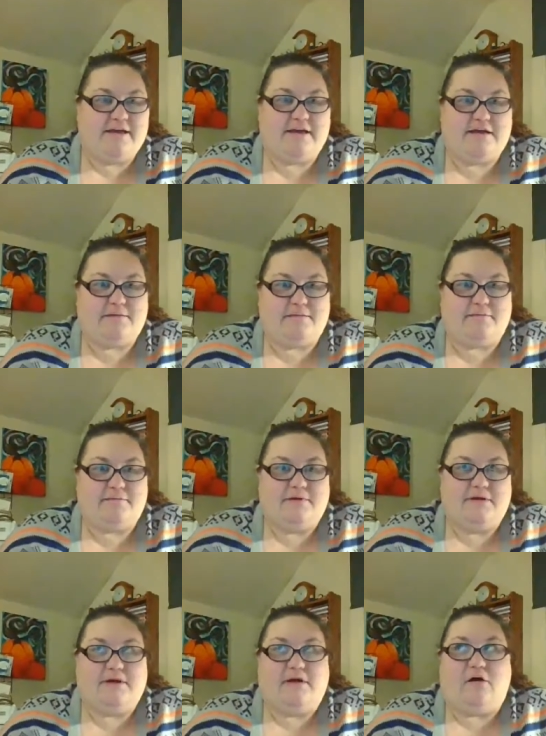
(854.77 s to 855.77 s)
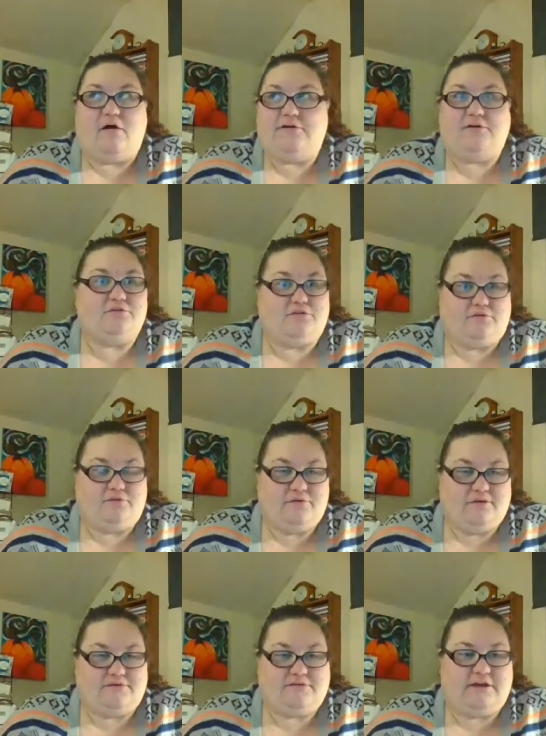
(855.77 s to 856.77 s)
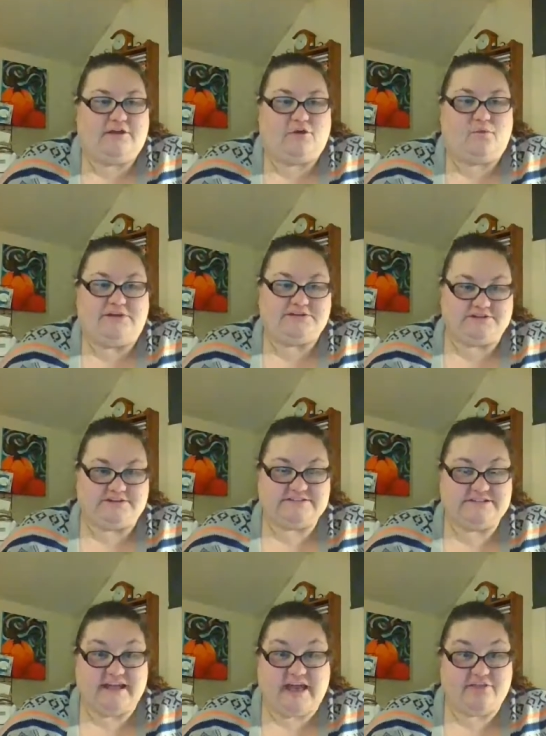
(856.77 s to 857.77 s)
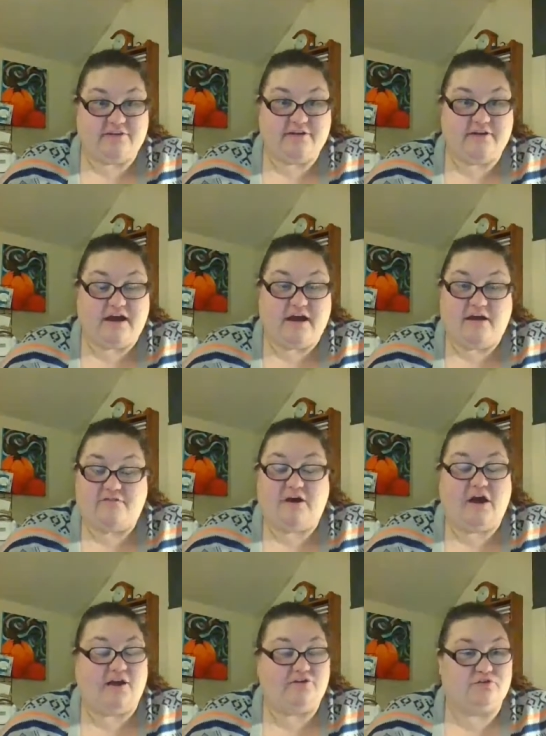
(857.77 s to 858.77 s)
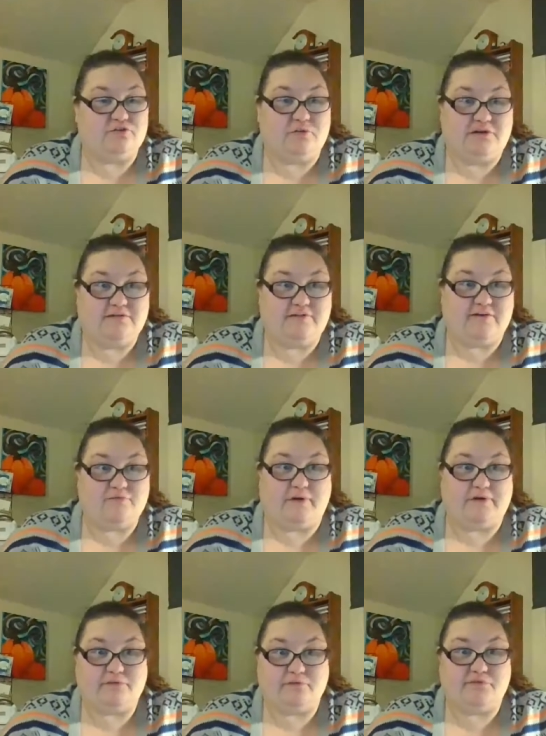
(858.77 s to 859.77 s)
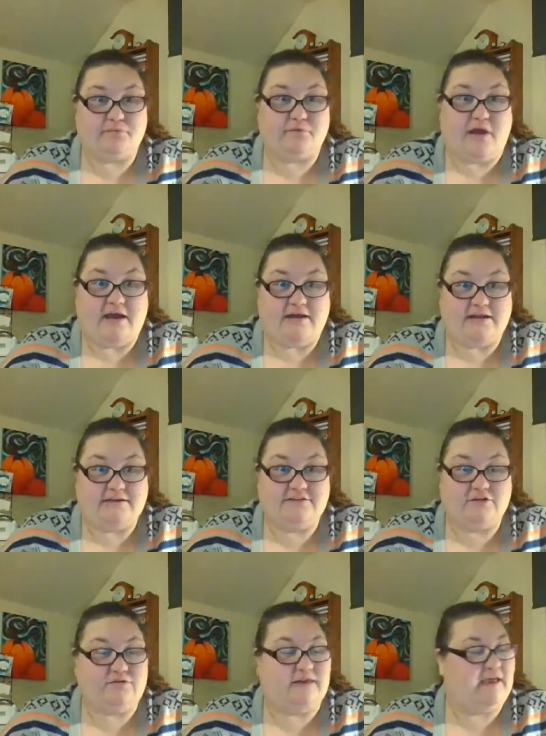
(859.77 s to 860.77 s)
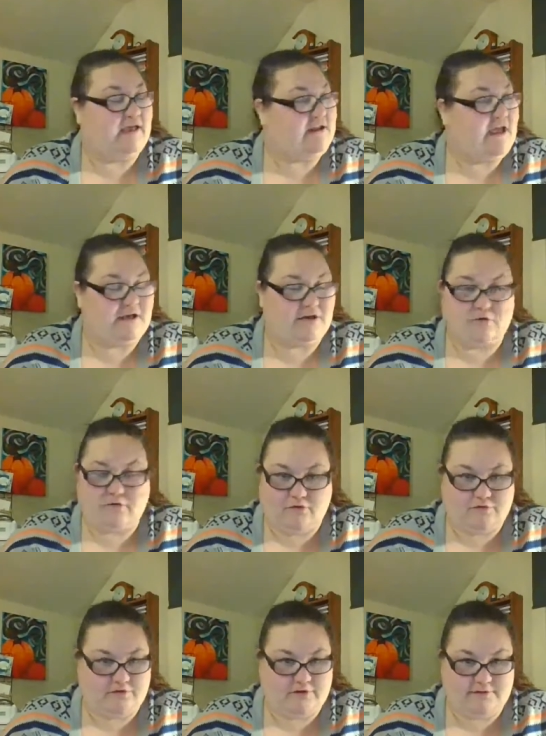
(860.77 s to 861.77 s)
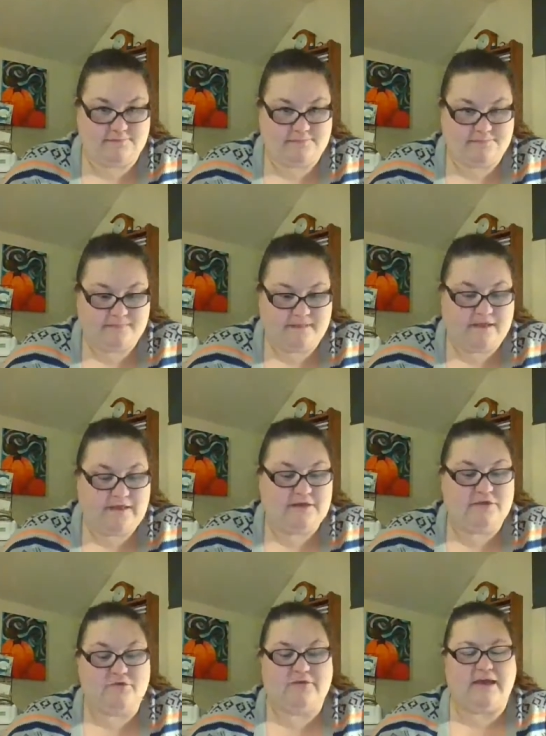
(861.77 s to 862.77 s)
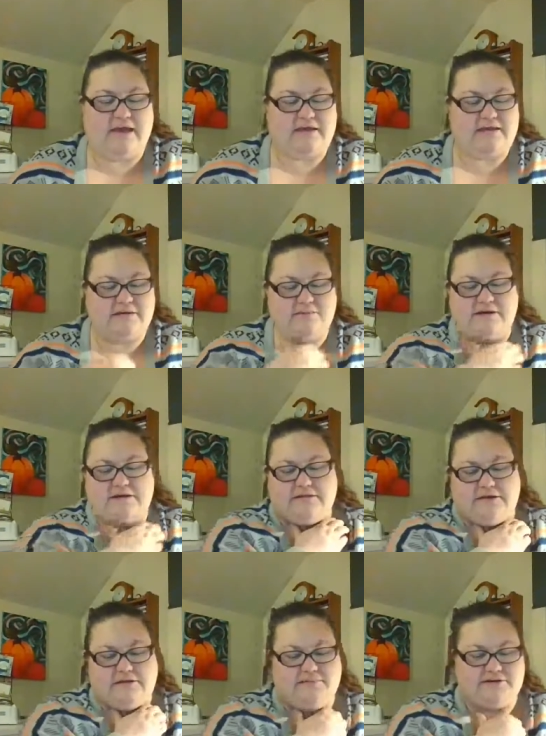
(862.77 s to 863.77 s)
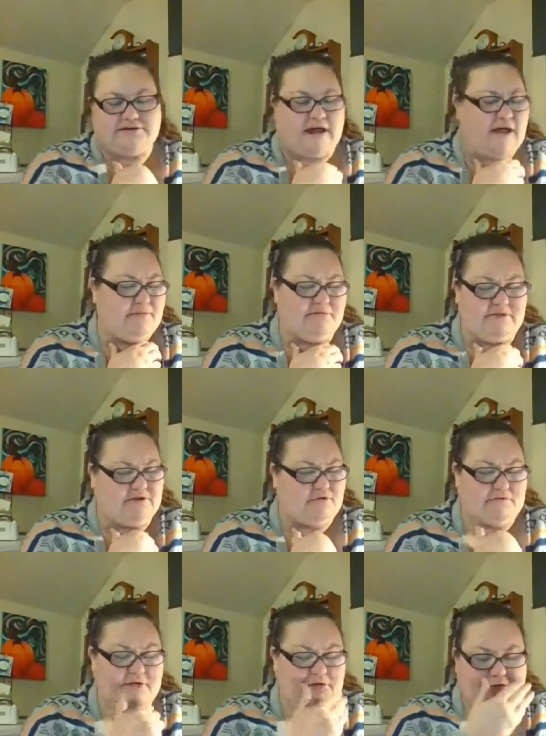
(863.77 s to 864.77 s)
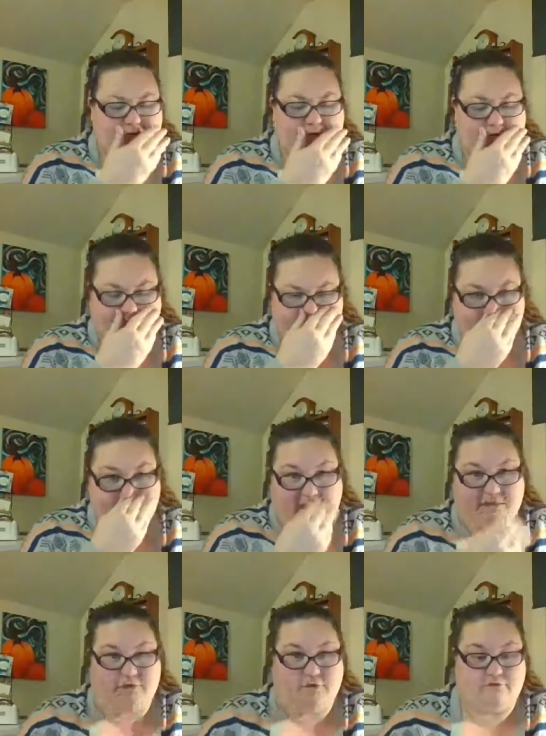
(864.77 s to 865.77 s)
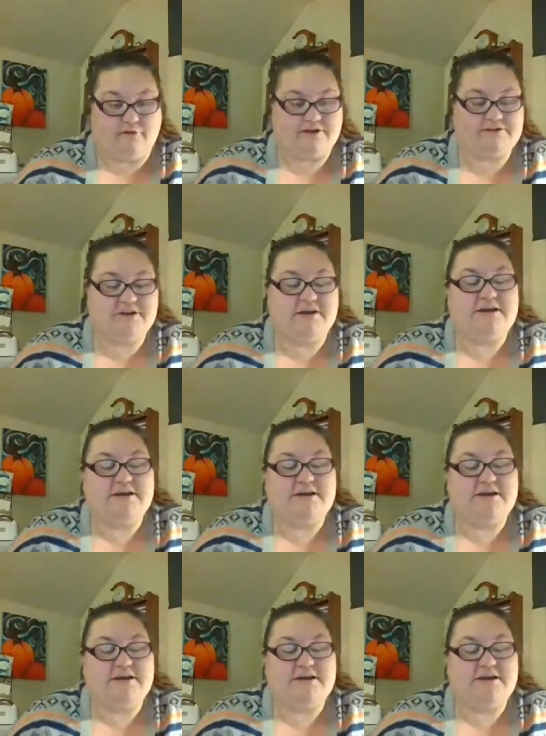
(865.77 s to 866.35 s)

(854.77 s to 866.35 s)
Um, all you do is get your wish list together of 125 bucks worth of product. You cannot go over. You can be a little bit shy, but they don't let you go over and pay the overage.